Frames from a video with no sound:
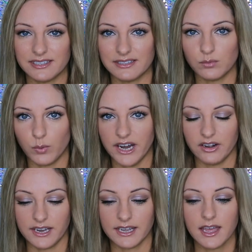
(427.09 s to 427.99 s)
this is
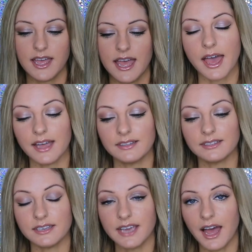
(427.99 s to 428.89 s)
wearing.
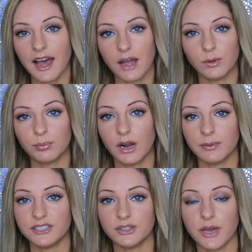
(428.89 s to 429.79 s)
And yeah, I will
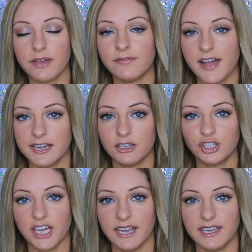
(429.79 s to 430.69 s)
probably do a final
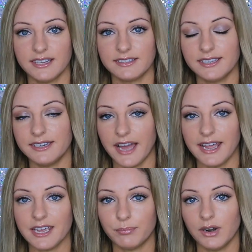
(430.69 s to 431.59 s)
check-in
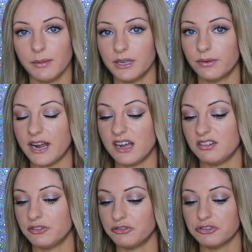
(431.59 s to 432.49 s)
tonight, probably
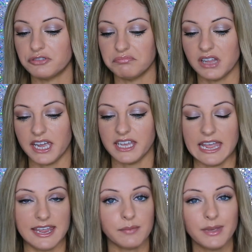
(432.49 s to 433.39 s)
around like
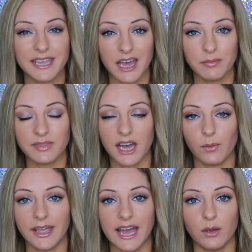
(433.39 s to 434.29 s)
8 p.m.
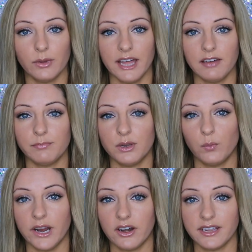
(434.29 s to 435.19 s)
That way I will have
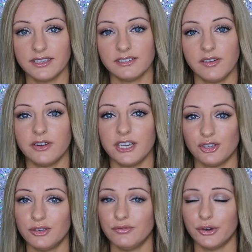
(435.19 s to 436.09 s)
been wearing this
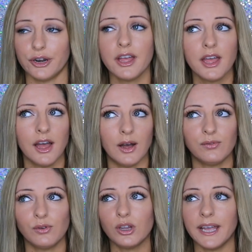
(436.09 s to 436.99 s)
foundation for
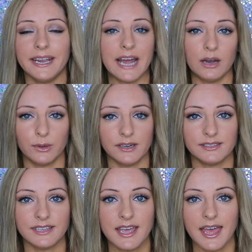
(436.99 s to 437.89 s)
a full 8
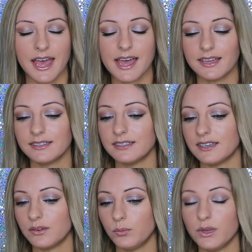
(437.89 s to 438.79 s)
hours, and
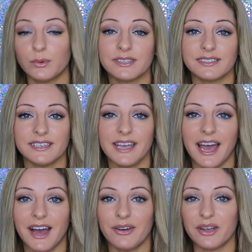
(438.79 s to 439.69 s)
we will see
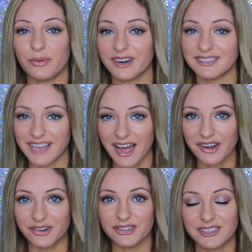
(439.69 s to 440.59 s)
how it works
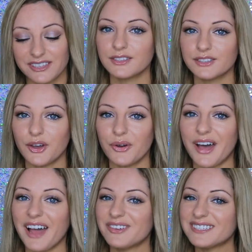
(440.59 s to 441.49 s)
out.
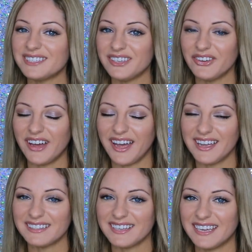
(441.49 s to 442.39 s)
So I will see you
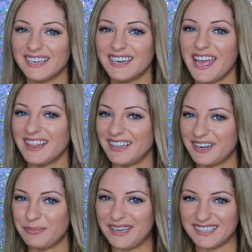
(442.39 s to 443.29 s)
guys in a
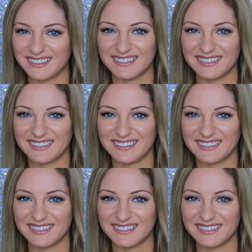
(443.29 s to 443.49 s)
little bit.